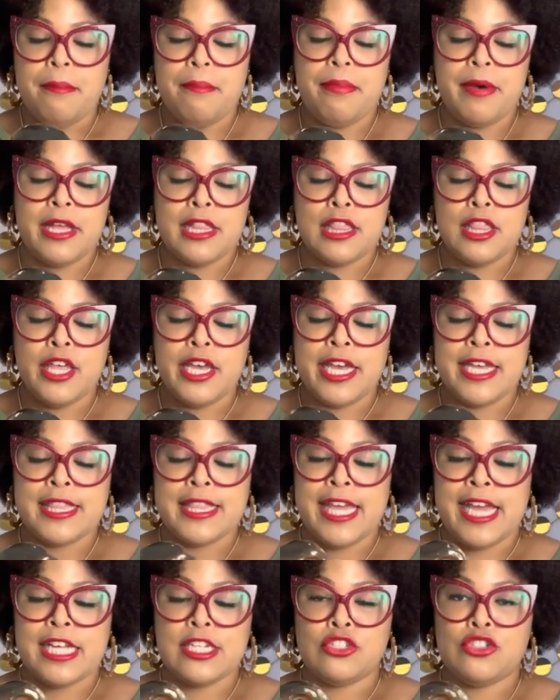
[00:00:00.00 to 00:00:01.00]
But look at
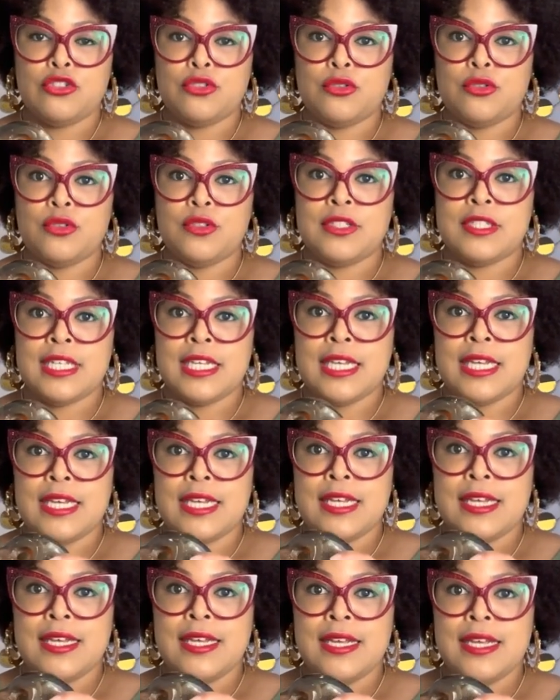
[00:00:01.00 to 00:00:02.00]
that
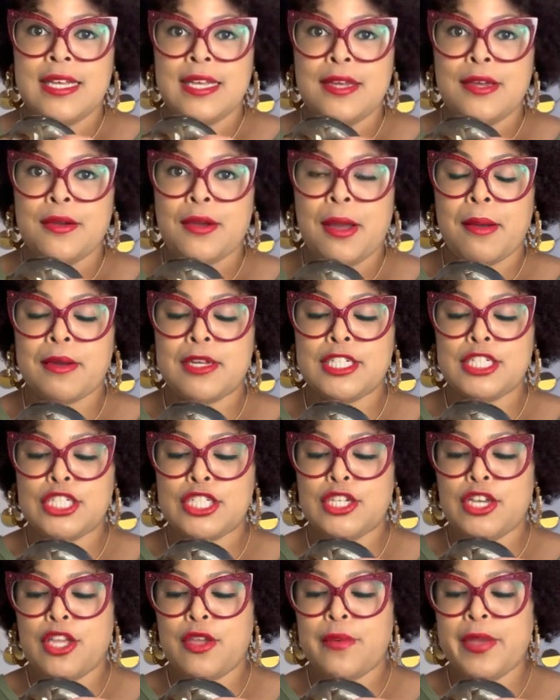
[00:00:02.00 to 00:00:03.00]
druzy. I'm going to
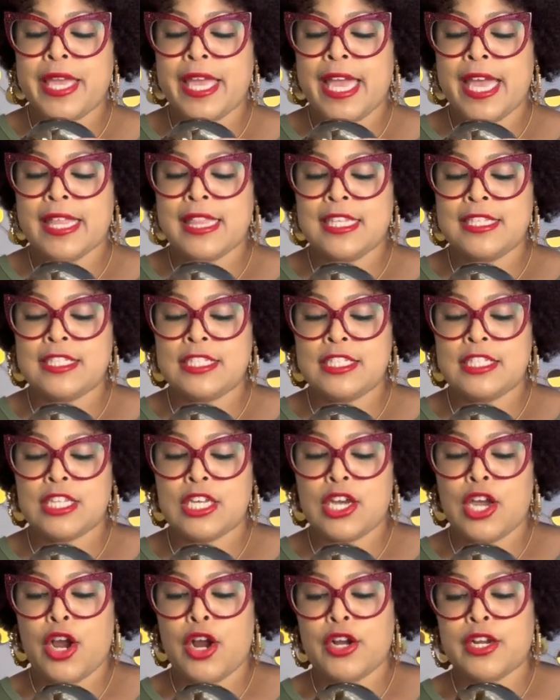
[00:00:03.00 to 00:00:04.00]
show you again. This is a
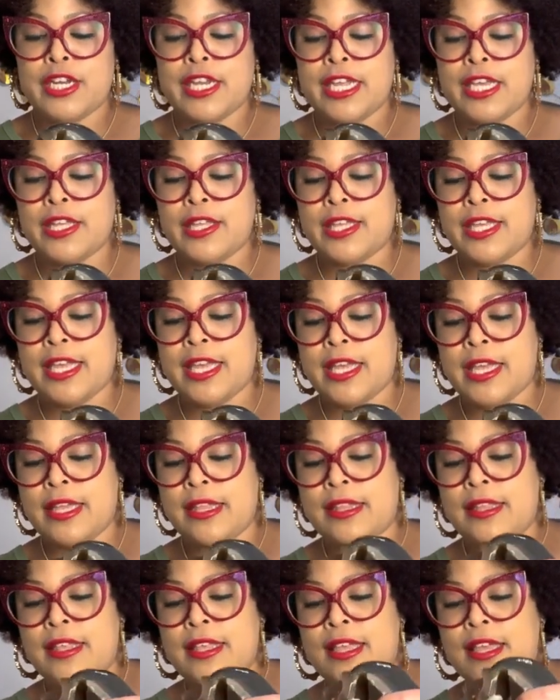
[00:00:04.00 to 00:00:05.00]

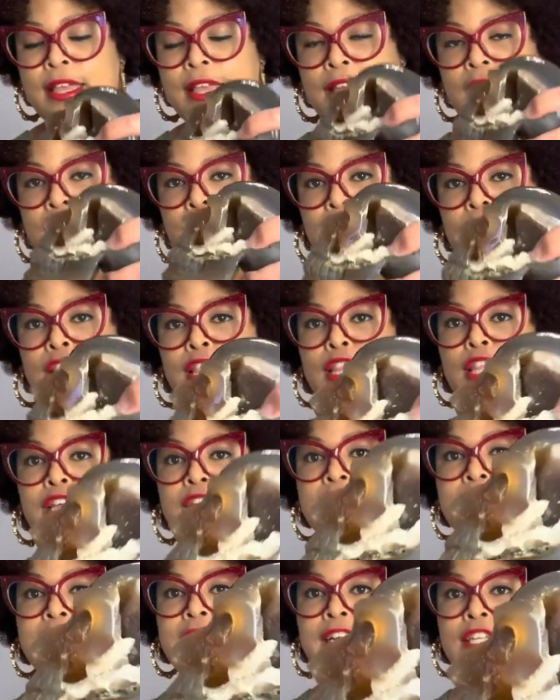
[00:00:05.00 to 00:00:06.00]
carnelian.
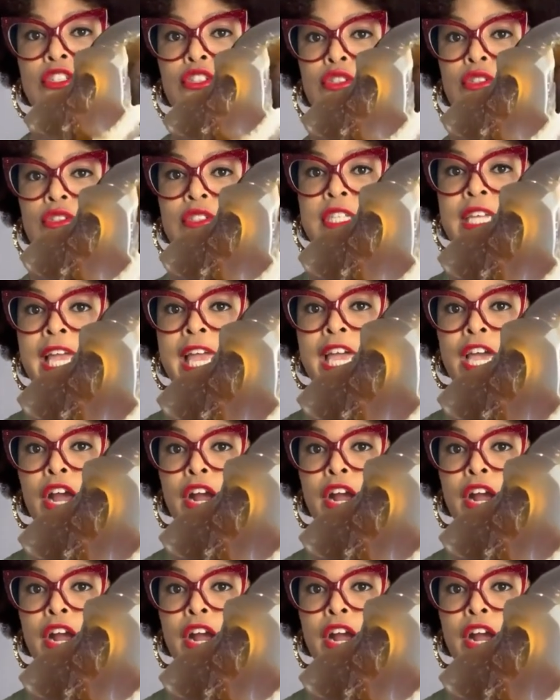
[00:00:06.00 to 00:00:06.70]
Look at that druzy. And